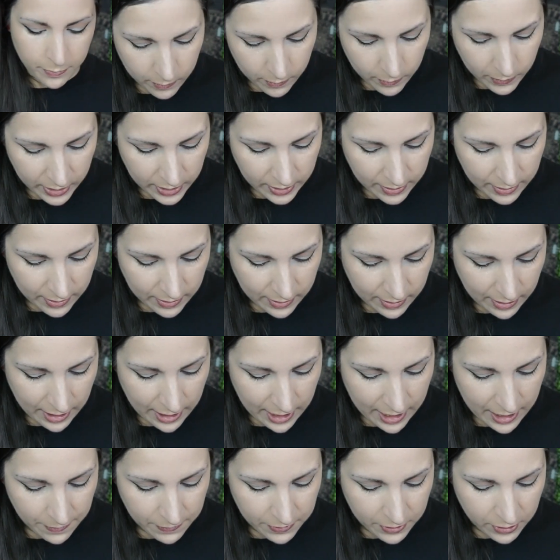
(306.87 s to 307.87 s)
but since I
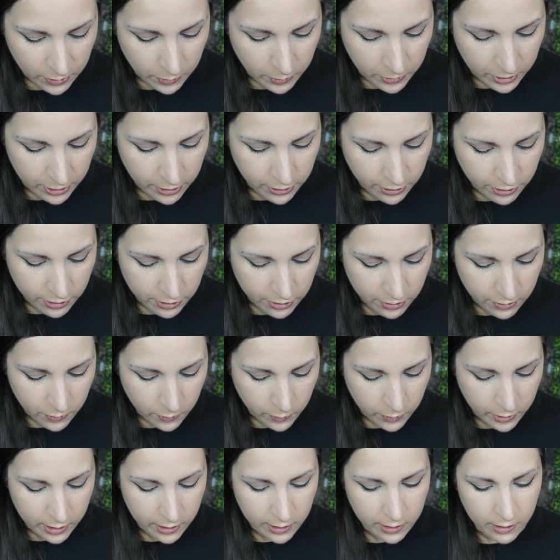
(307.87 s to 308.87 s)
have so much,
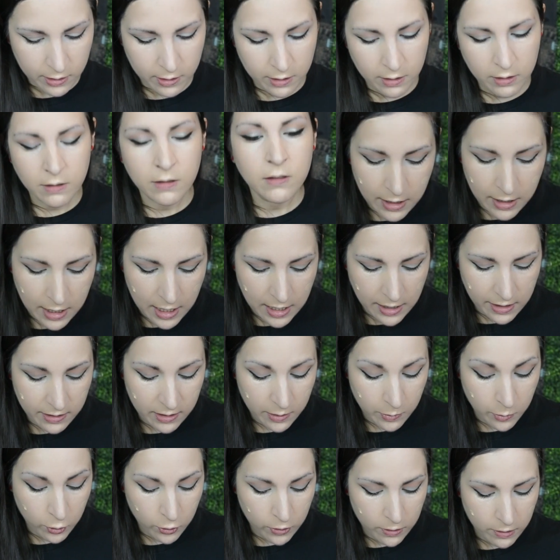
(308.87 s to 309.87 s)
why not cake
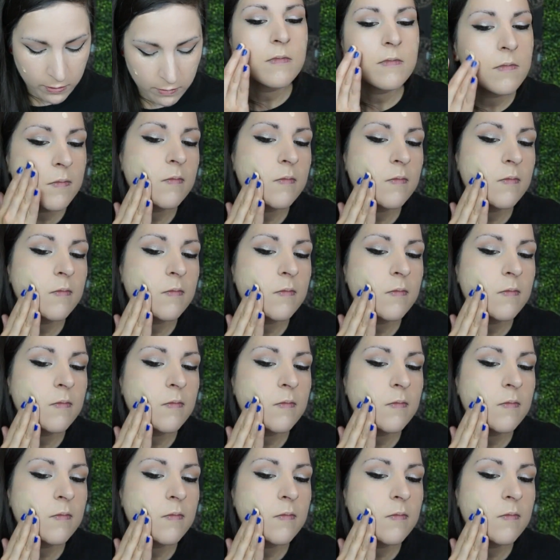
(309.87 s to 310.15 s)
some on?